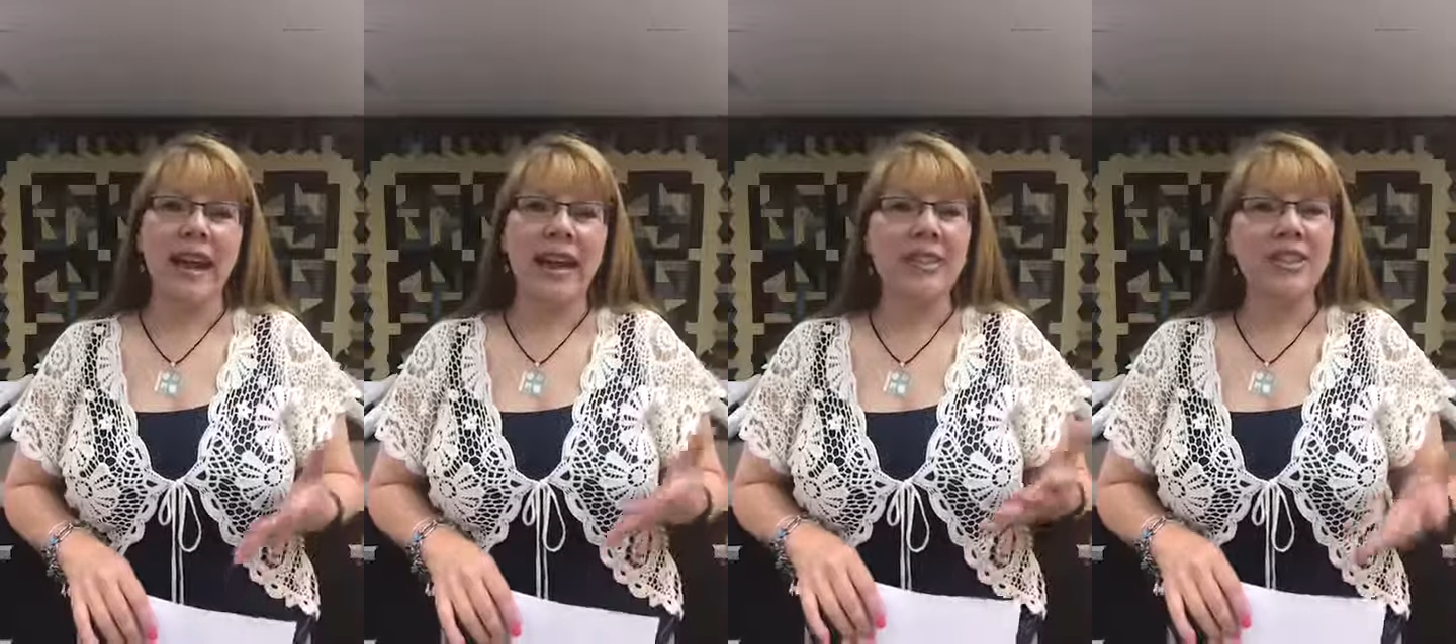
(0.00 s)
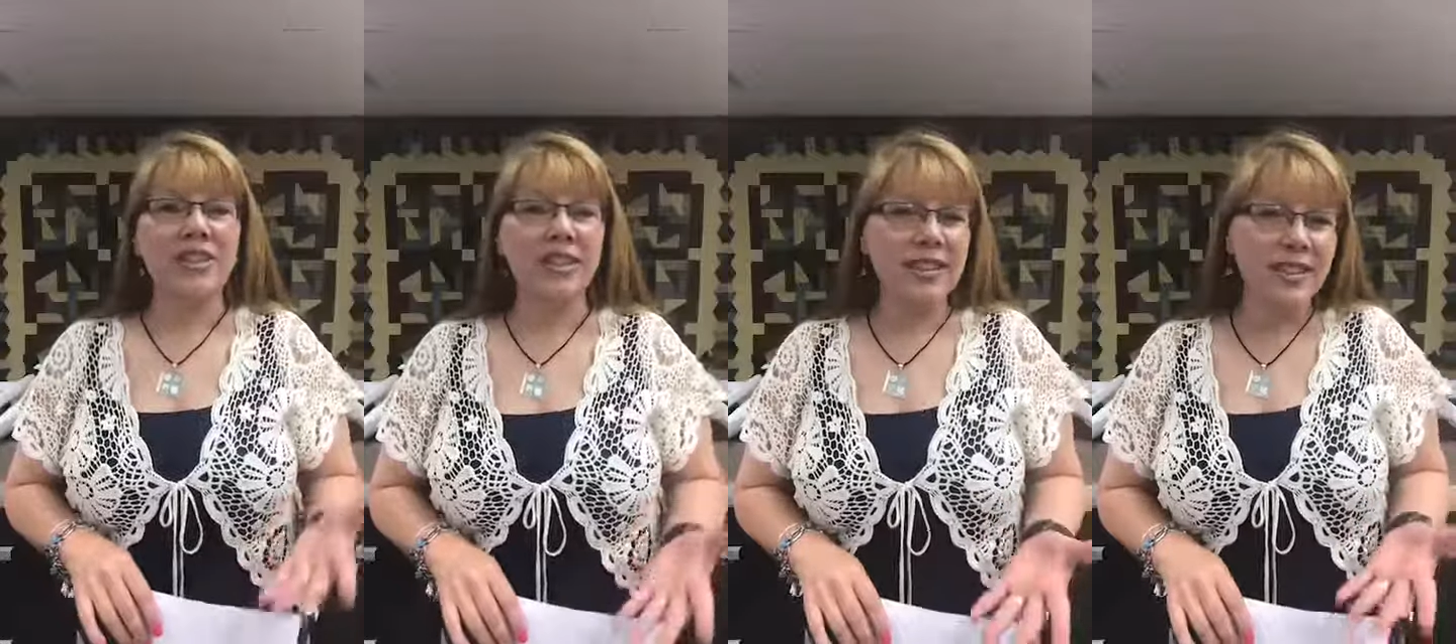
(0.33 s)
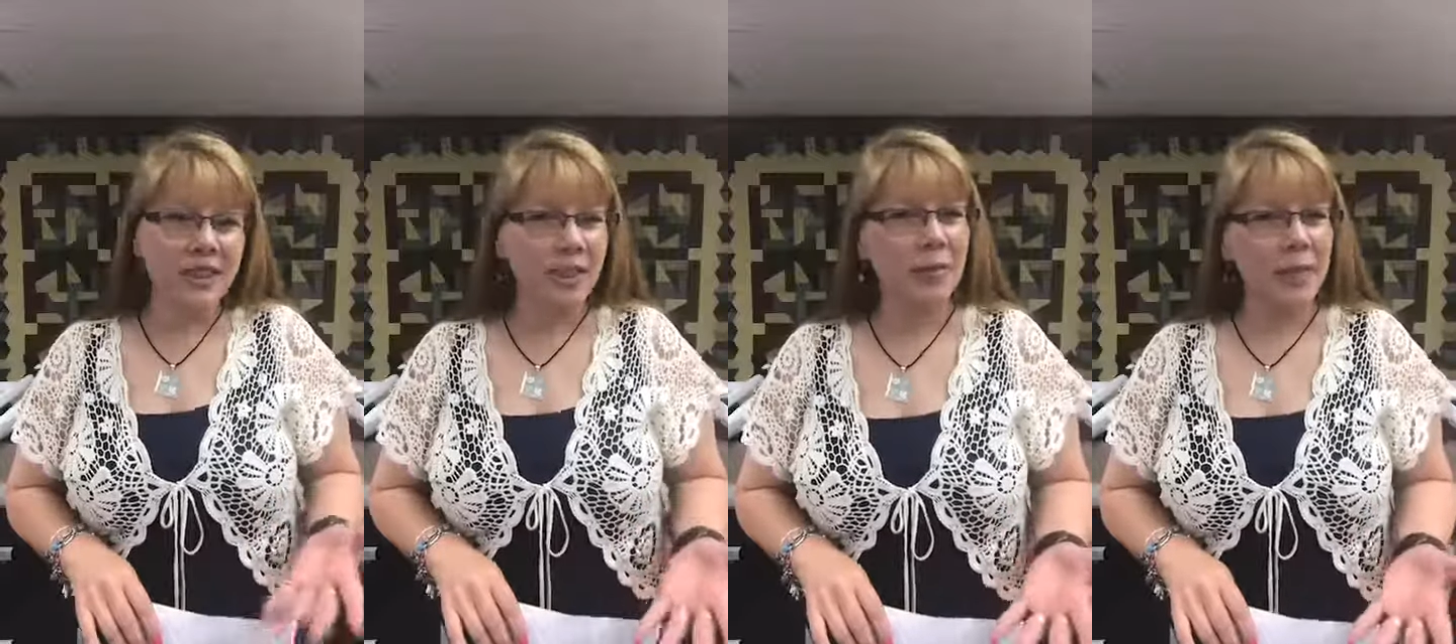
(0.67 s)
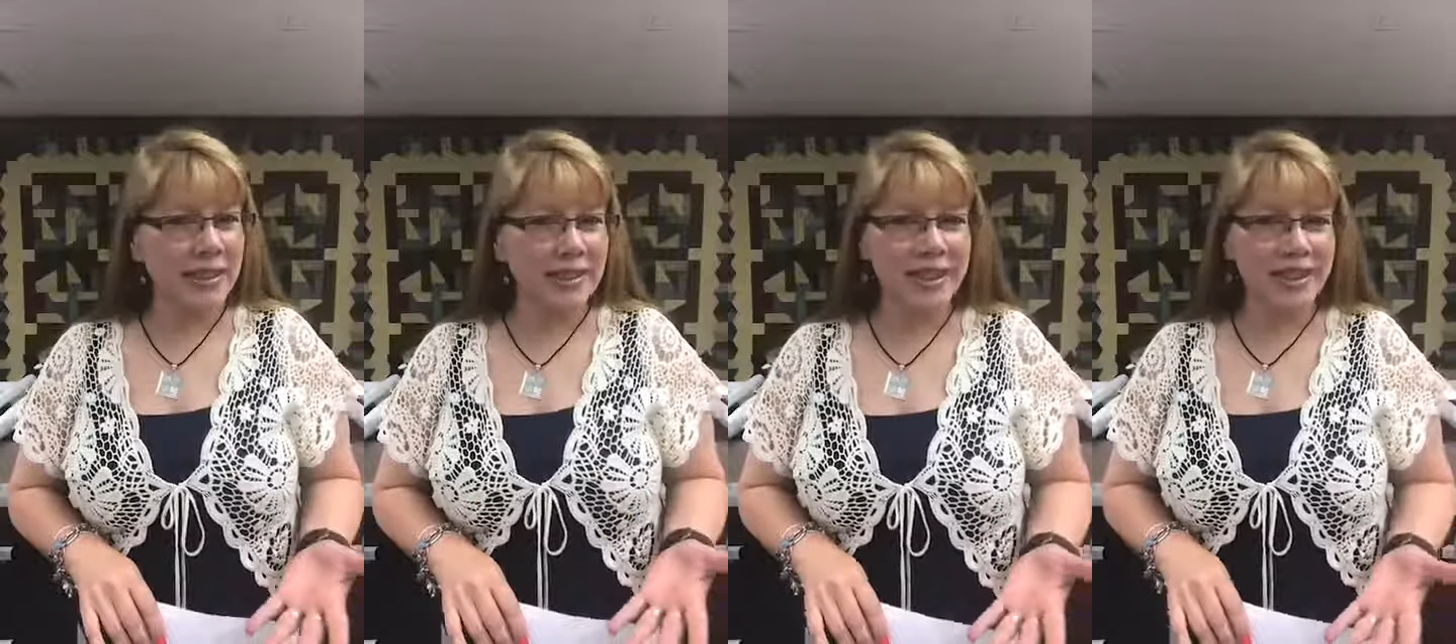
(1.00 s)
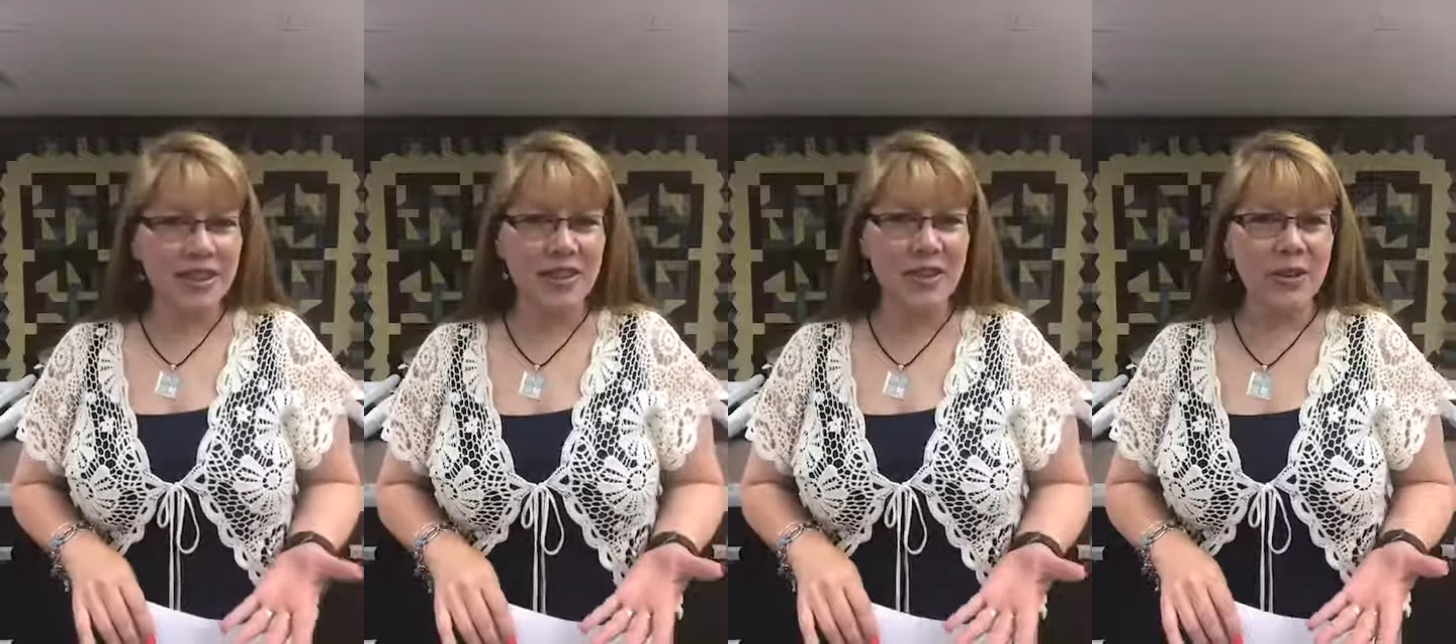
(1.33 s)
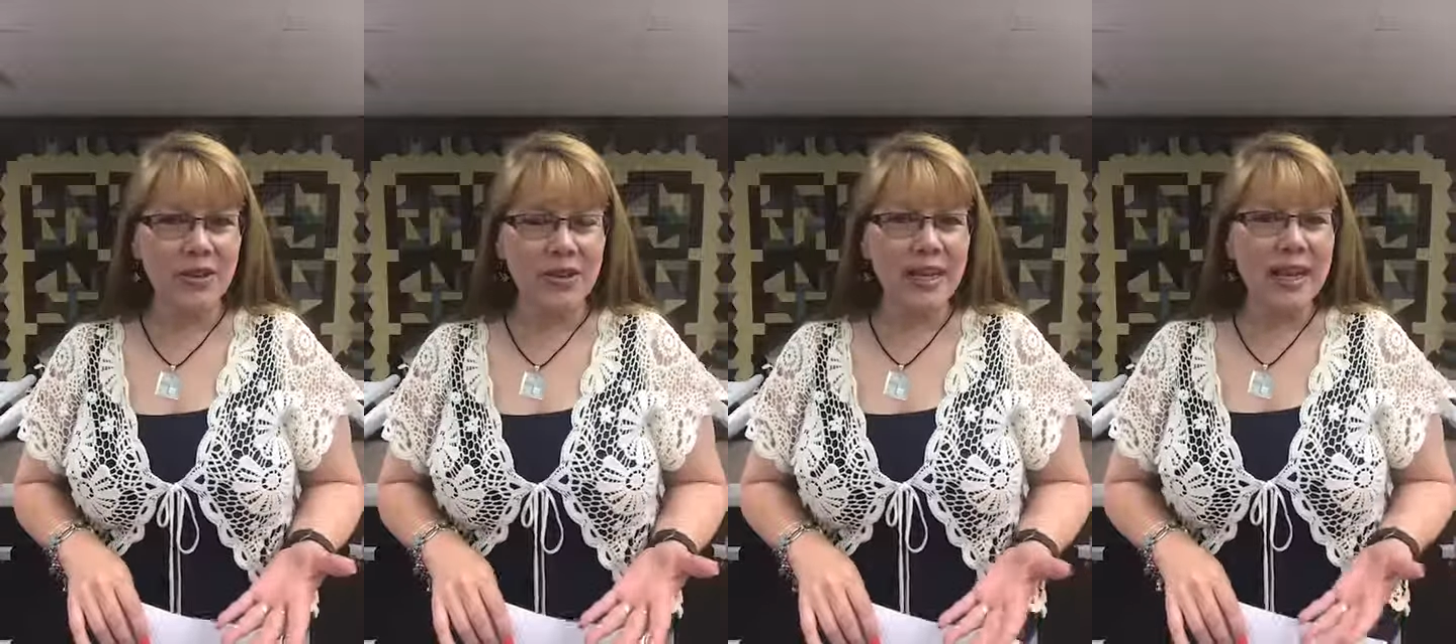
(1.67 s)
and it's just such a blessing to you?